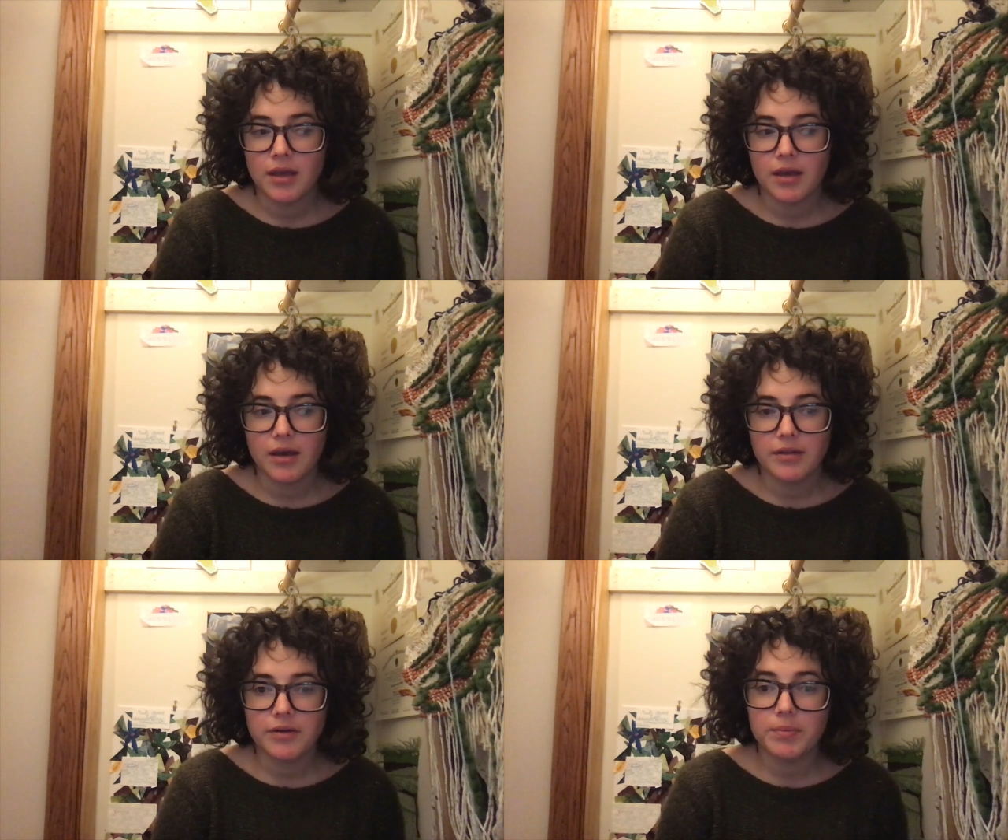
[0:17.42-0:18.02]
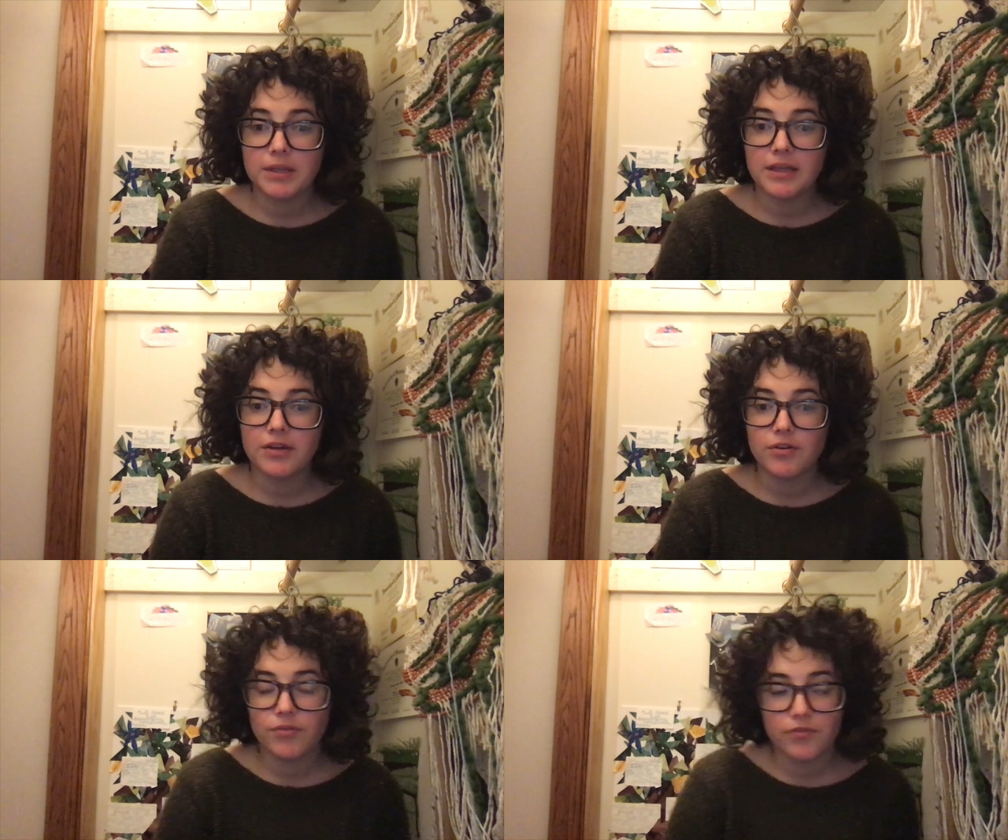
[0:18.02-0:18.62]
a little bit
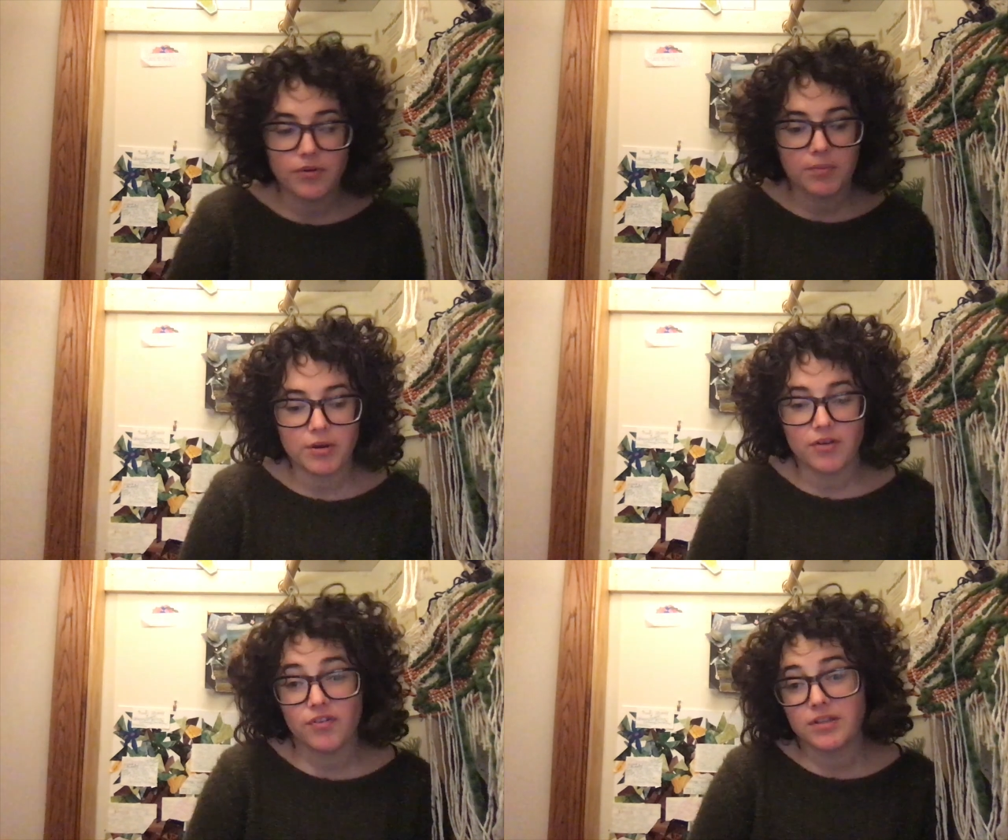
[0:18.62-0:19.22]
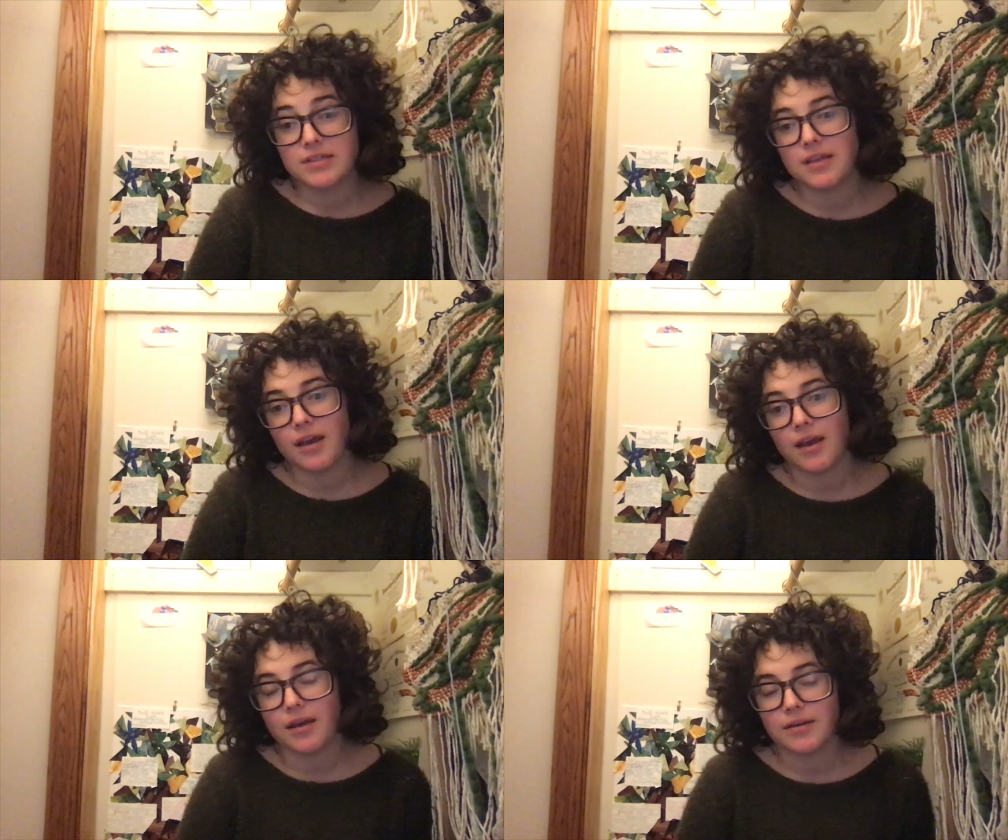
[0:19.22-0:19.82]
later from our friends
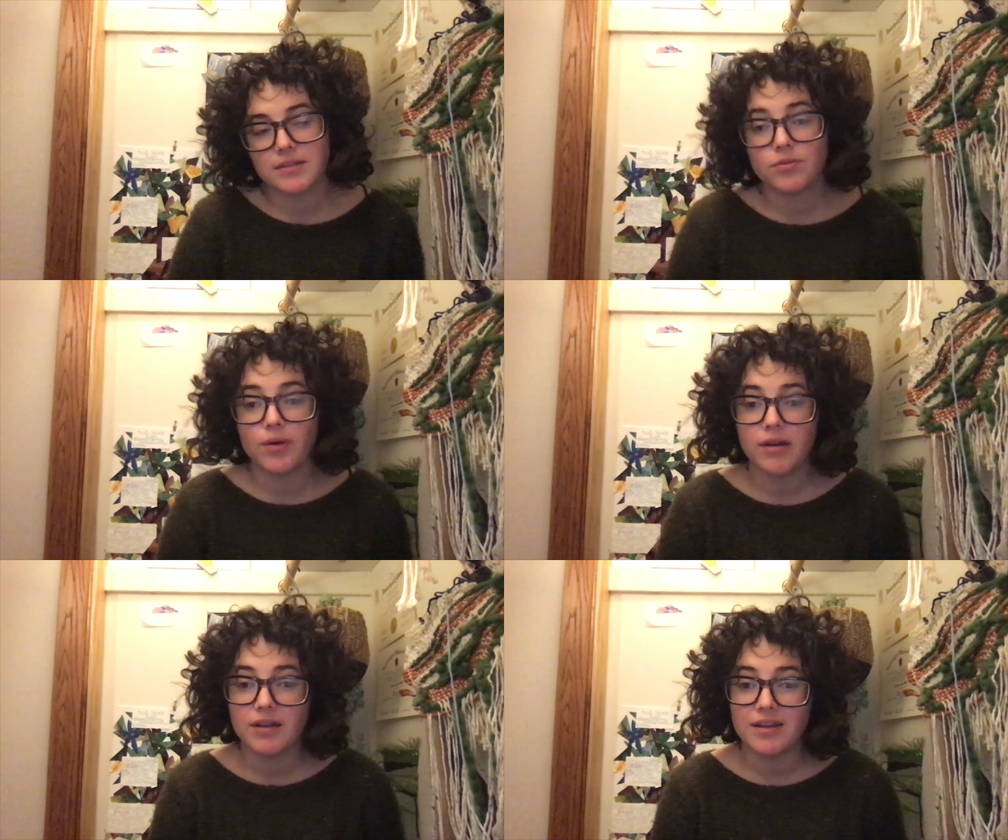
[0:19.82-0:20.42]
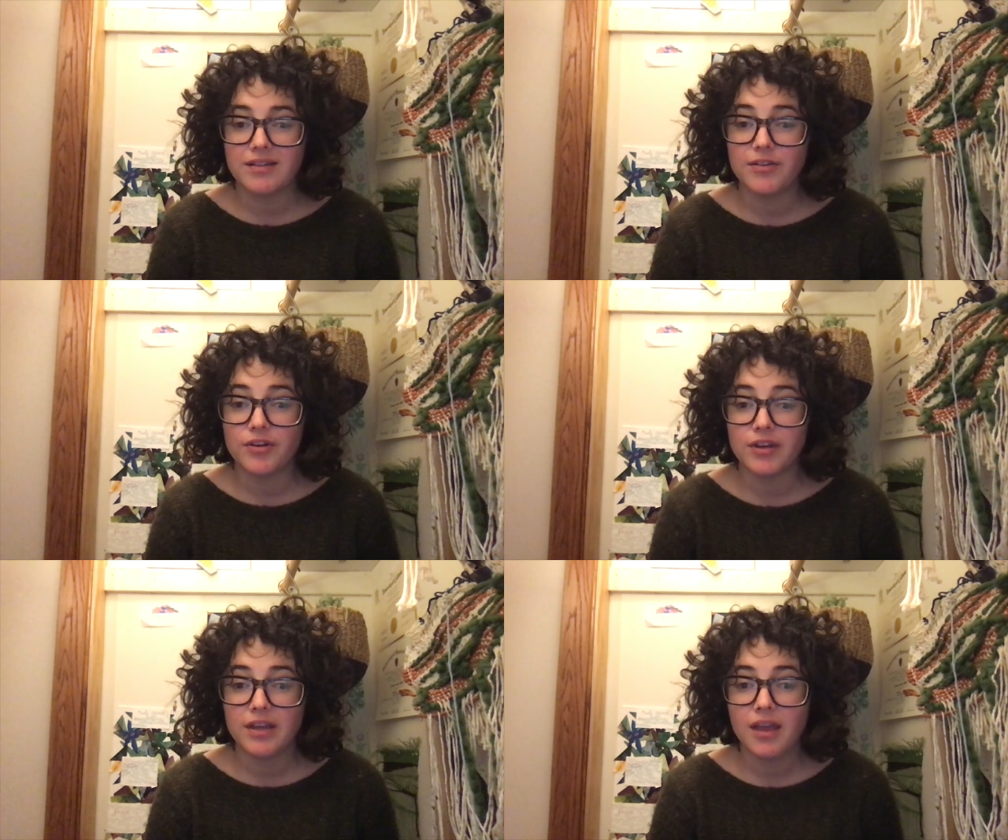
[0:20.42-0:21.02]
at Crowd Ed
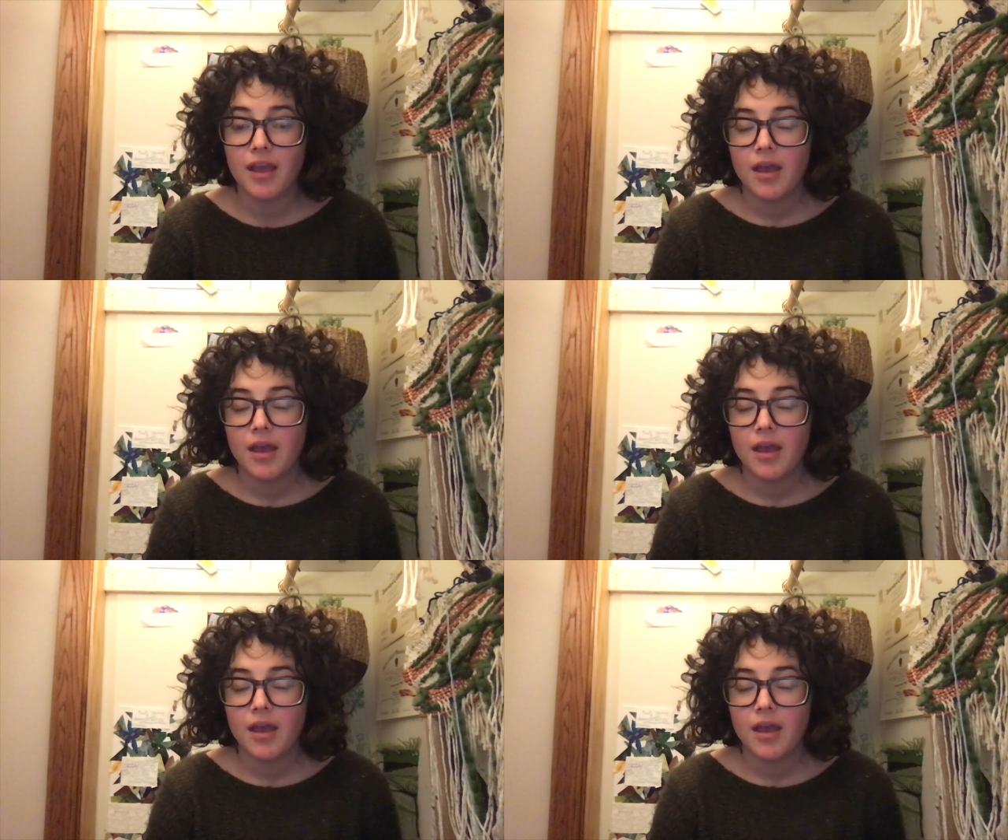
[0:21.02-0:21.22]
Learning.